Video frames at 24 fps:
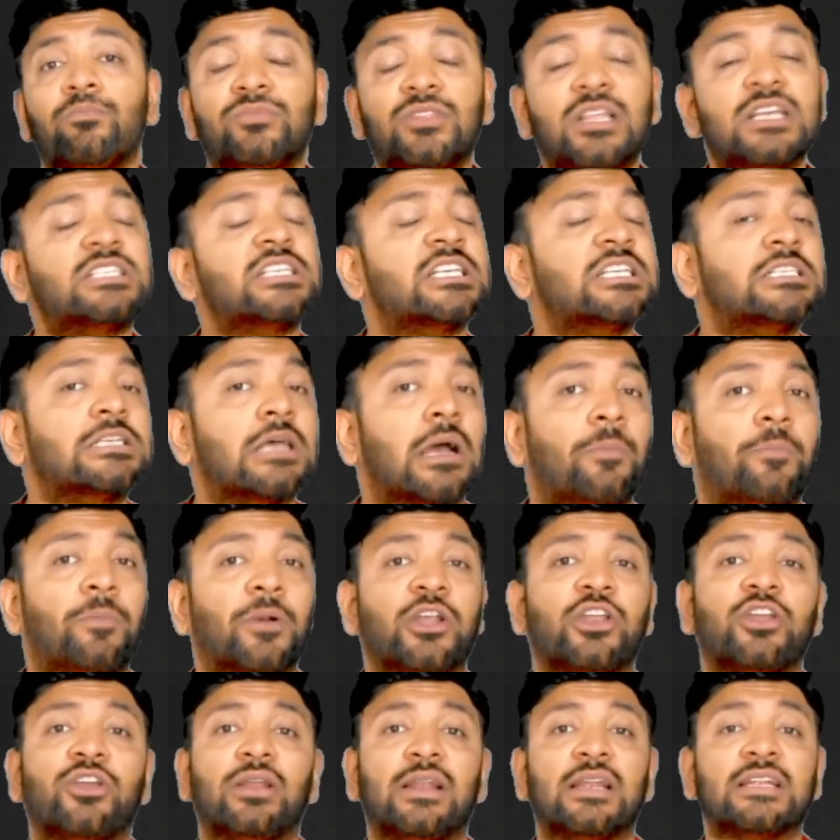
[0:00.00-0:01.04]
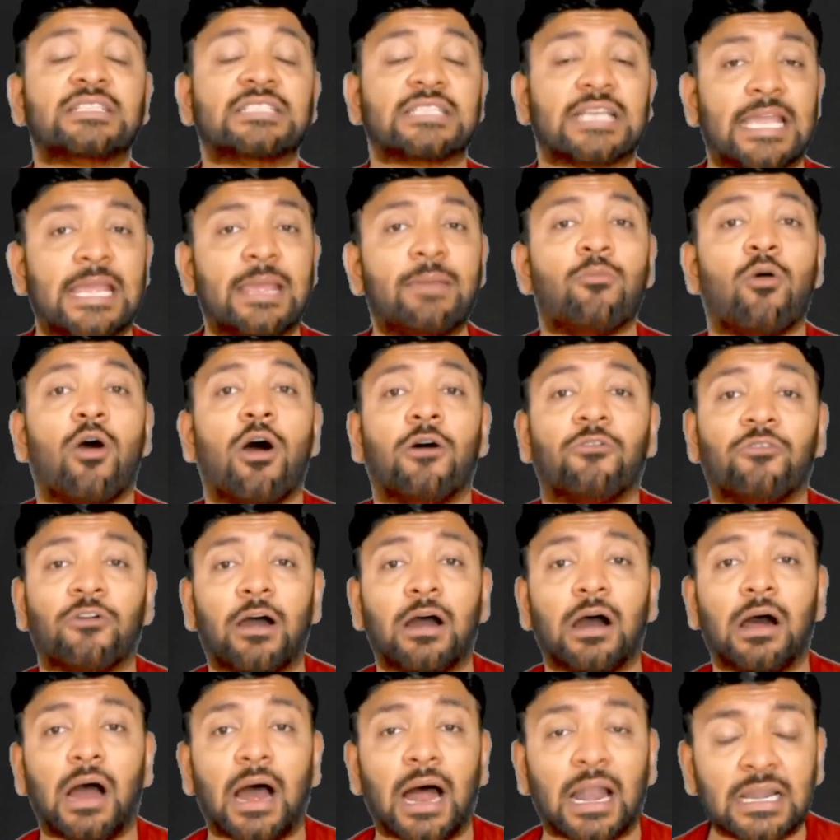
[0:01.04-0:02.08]
this is a particular scheme of
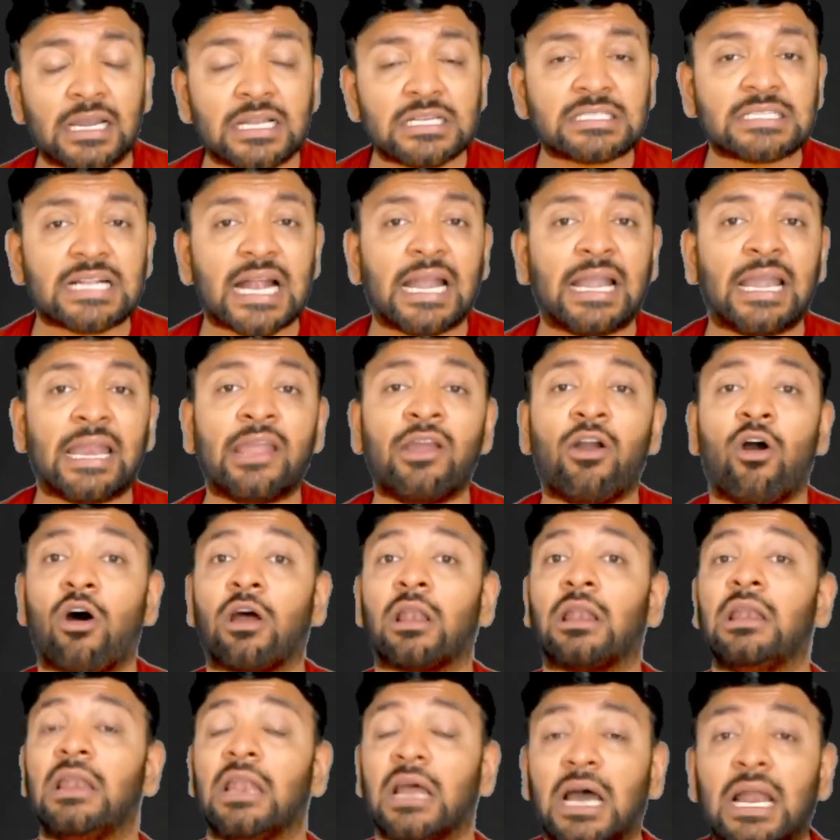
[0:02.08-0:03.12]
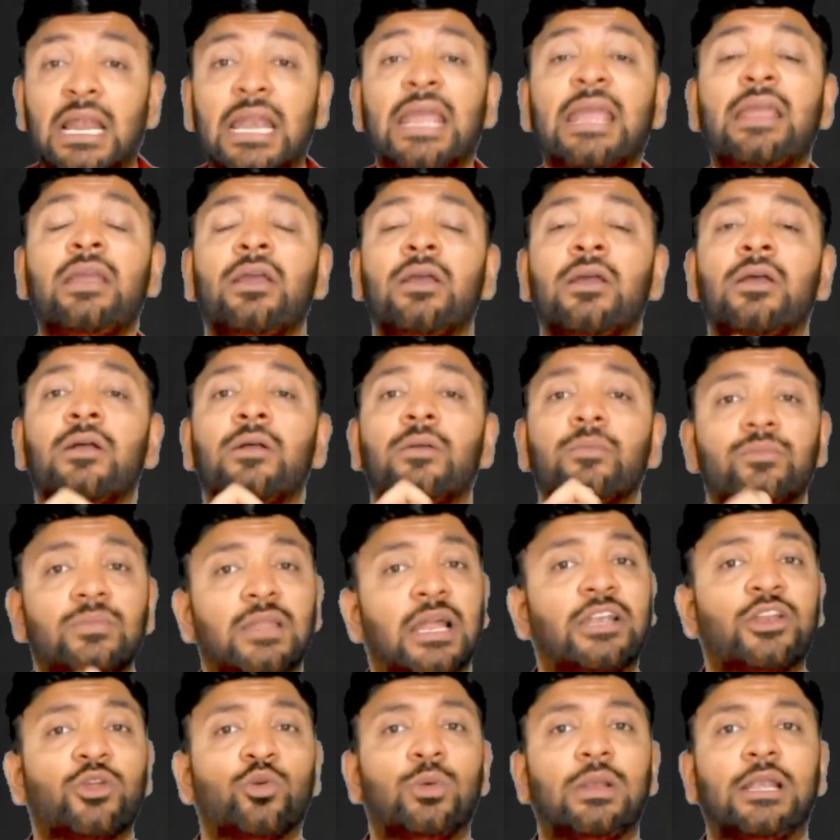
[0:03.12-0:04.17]
understanding or learning
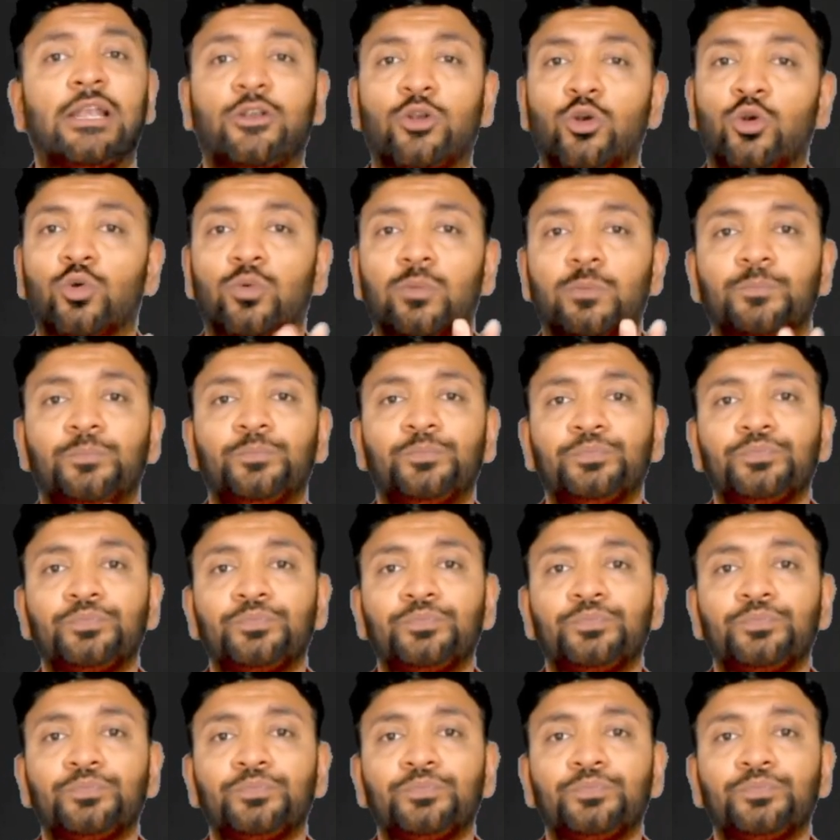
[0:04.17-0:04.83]
that you need to do.